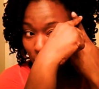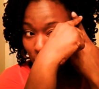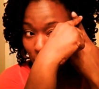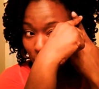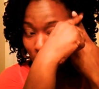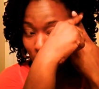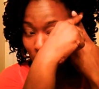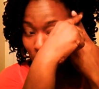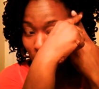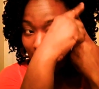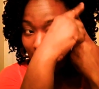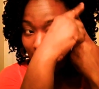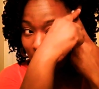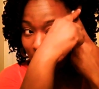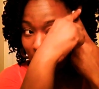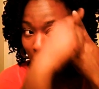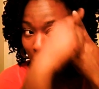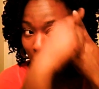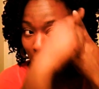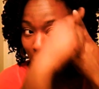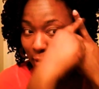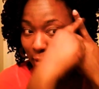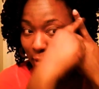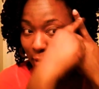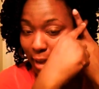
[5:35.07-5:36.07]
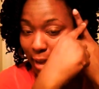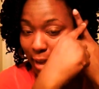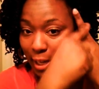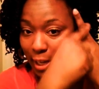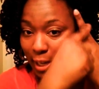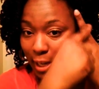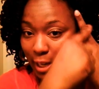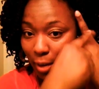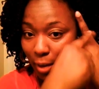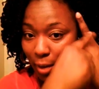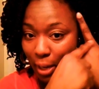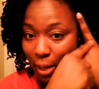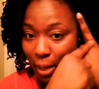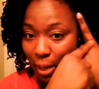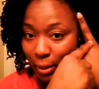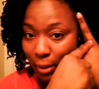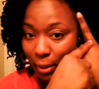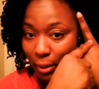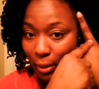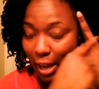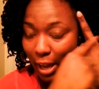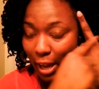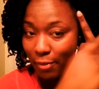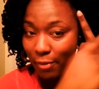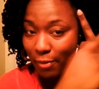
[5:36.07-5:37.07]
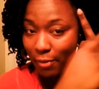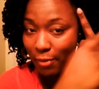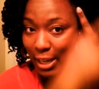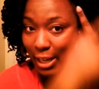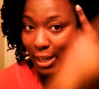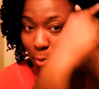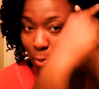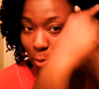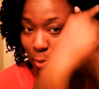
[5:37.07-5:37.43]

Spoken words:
You could actually put them anywhere, but I find